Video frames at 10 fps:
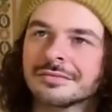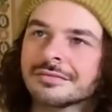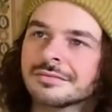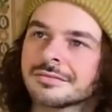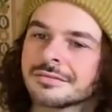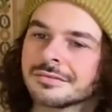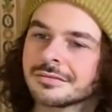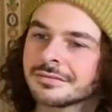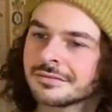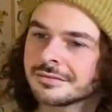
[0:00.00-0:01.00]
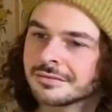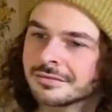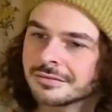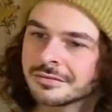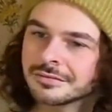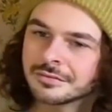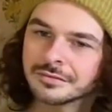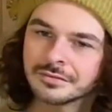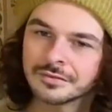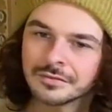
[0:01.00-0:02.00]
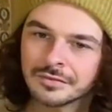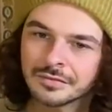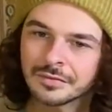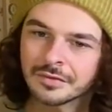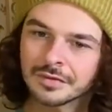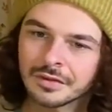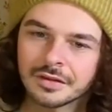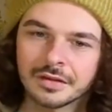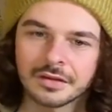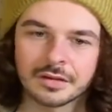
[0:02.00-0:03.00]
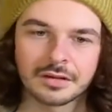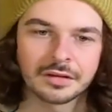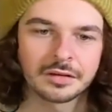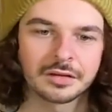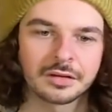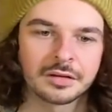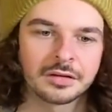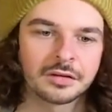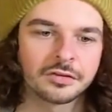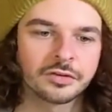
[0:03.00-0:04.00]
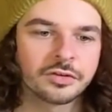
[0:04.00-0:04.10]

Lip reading: (not speaking)